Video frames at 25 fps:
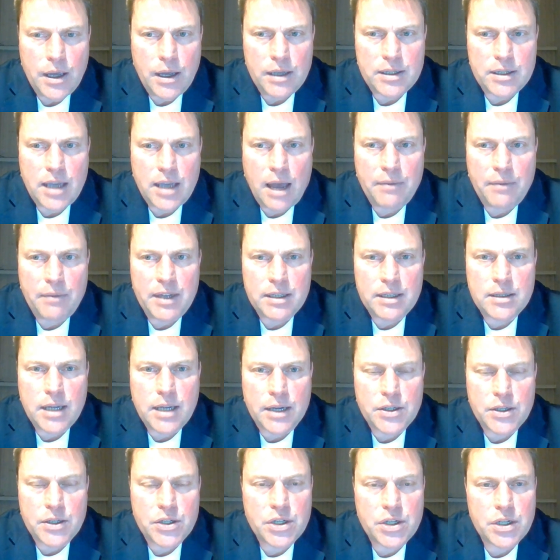having
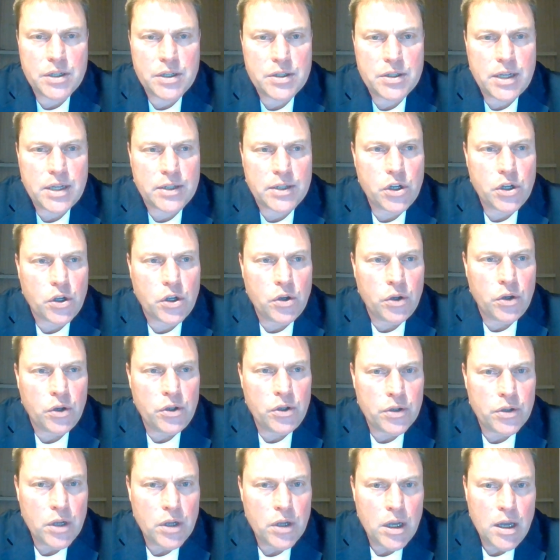such a
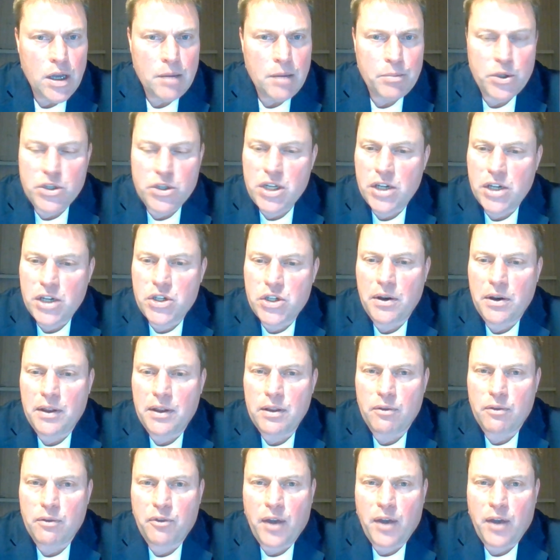good position in
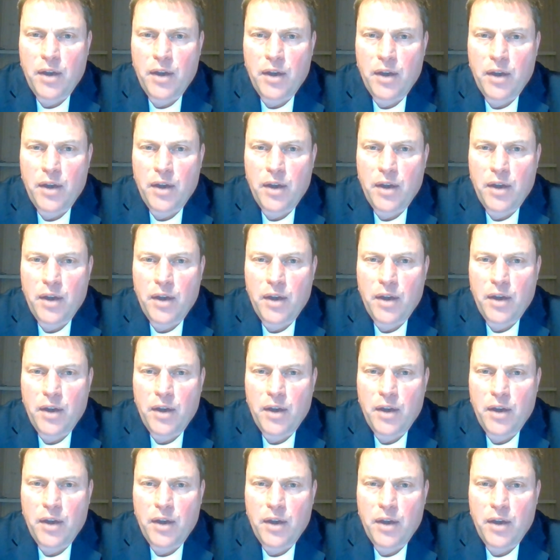the Faroes and
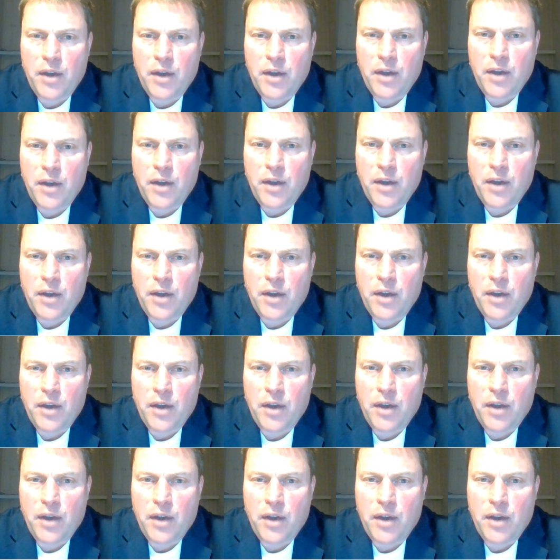so much support
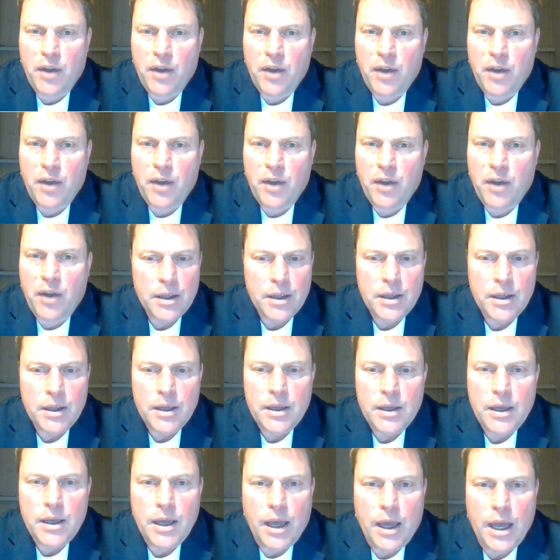locally there.
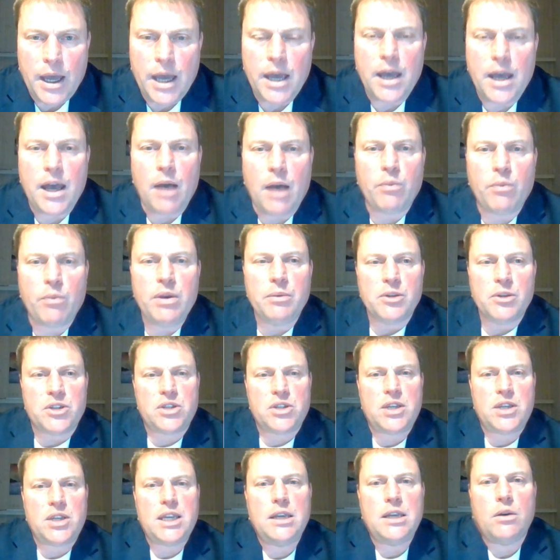And we will
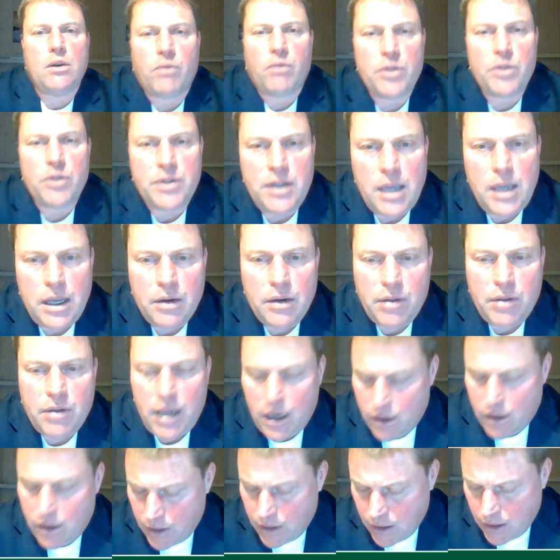see over the year
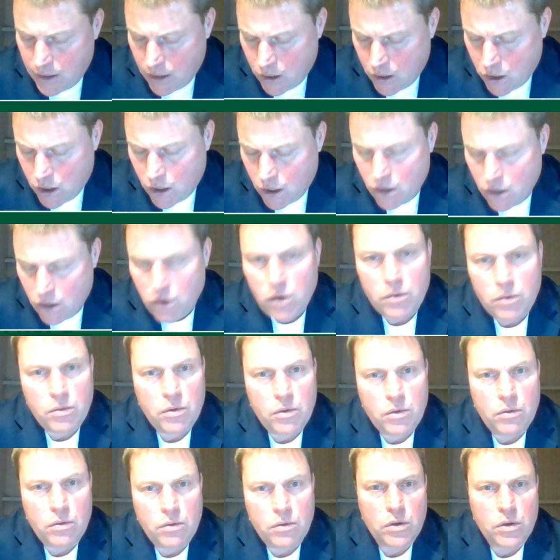here
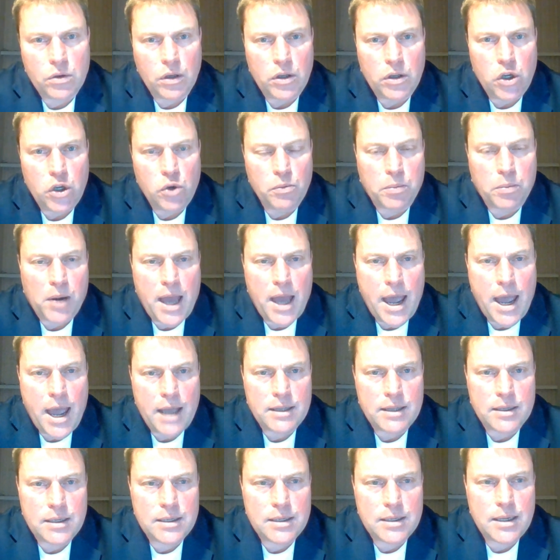new
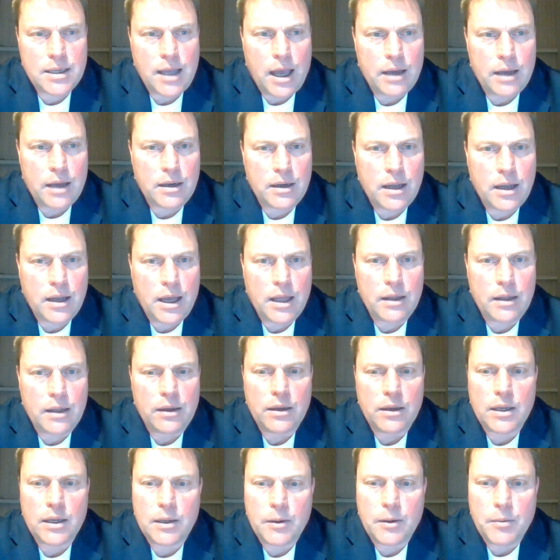plans and
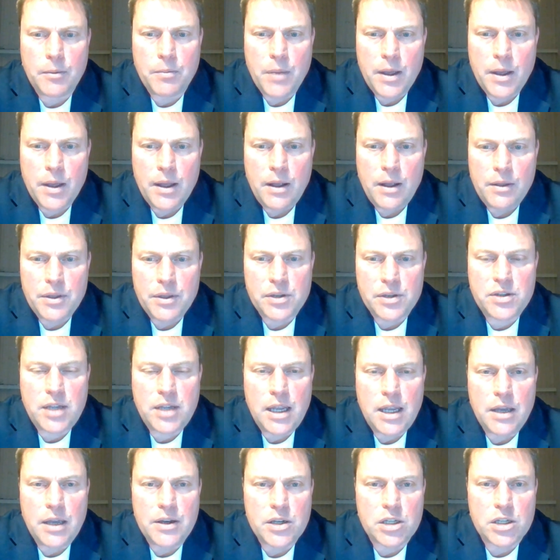the
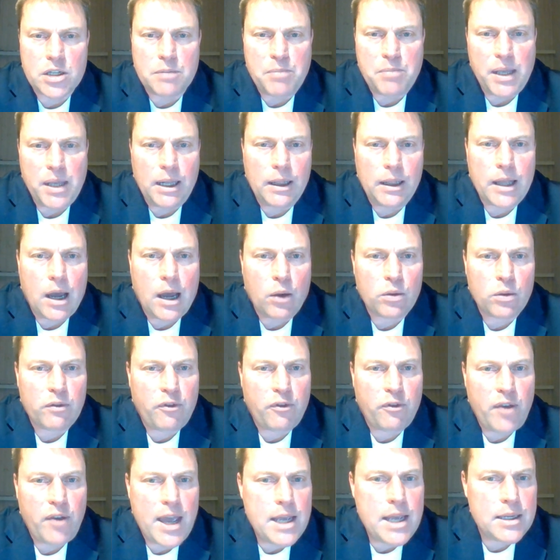serious build-out
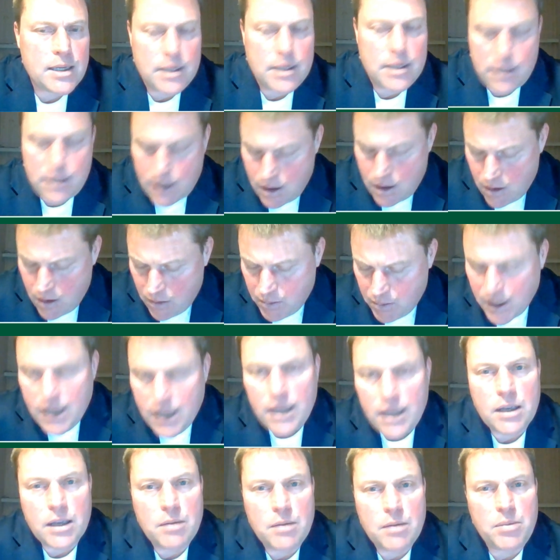phase
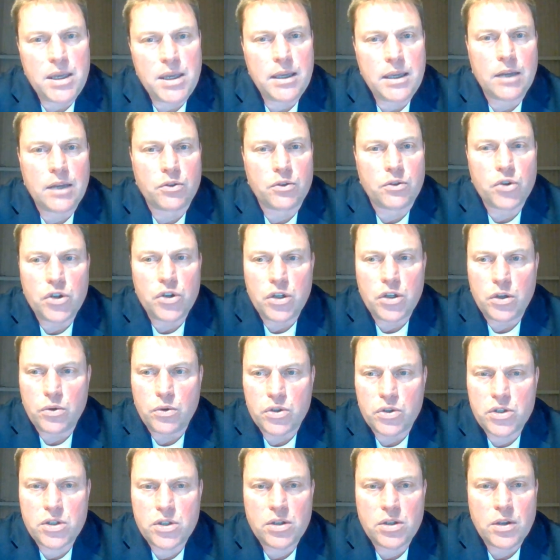being
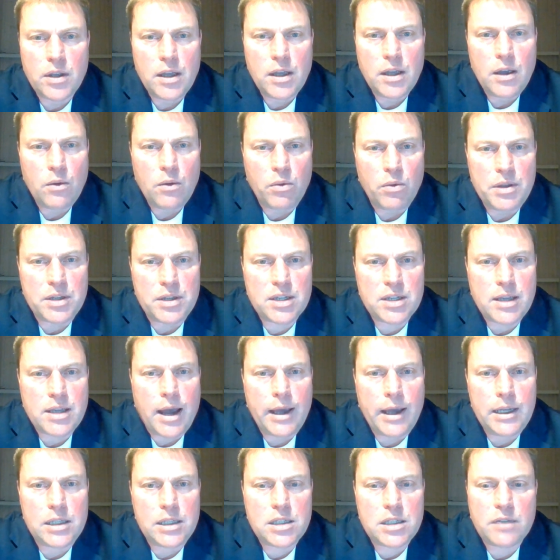introduced with
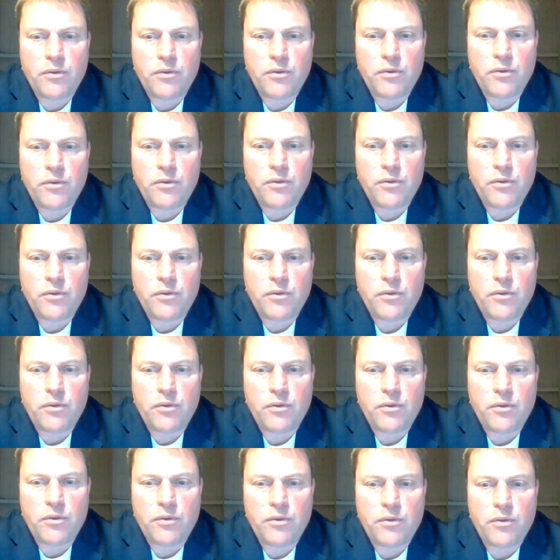sites for
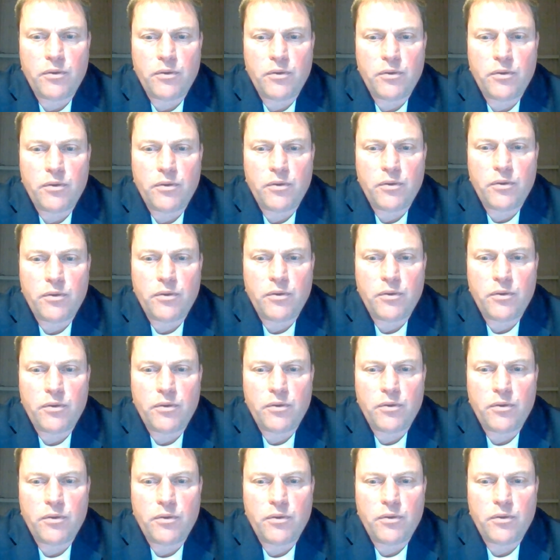the
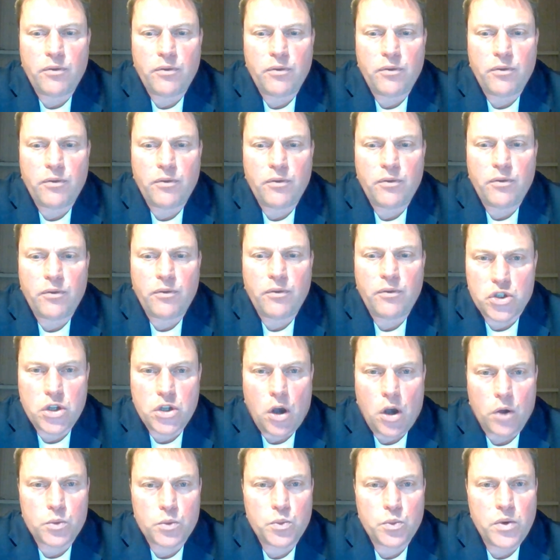D12s to
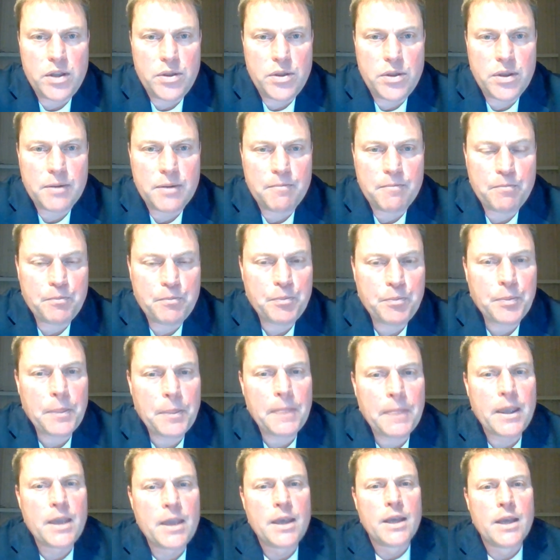start with.
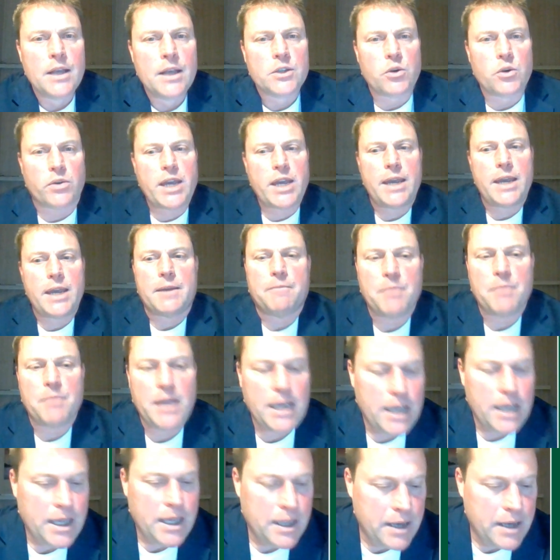So, okay,
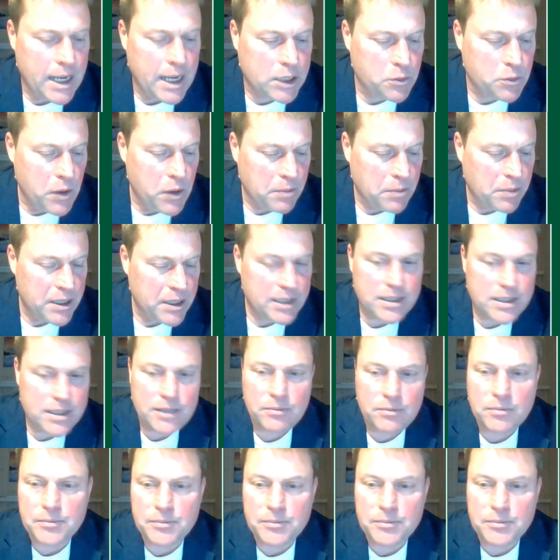next one, please.